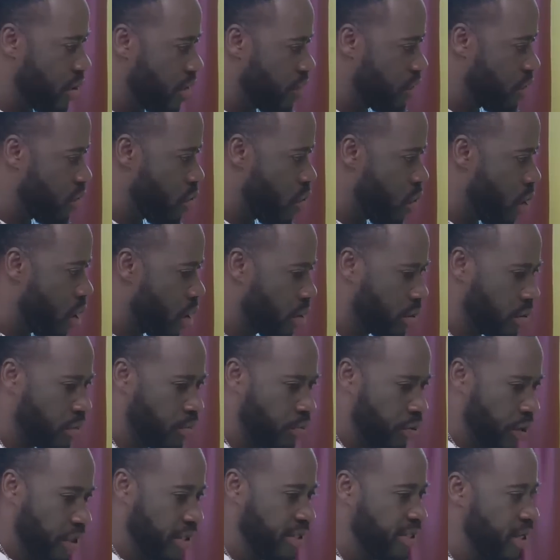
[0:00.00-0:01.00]
to
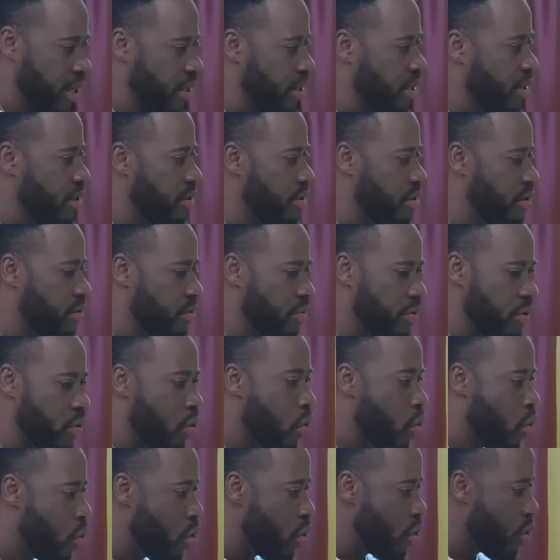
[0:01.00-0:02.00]
everyone, pretending to
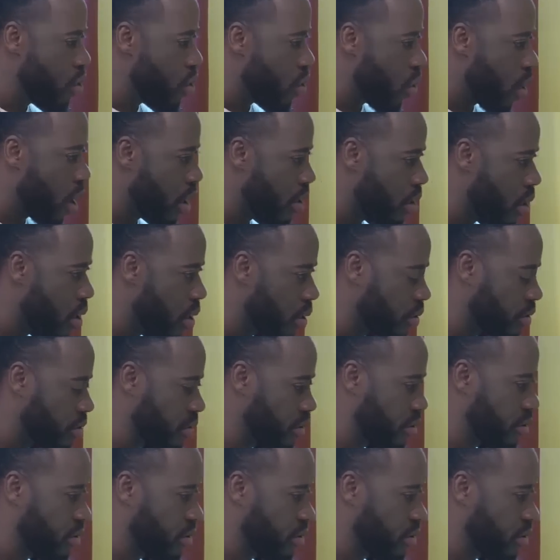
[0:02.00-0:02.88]
be who you are not?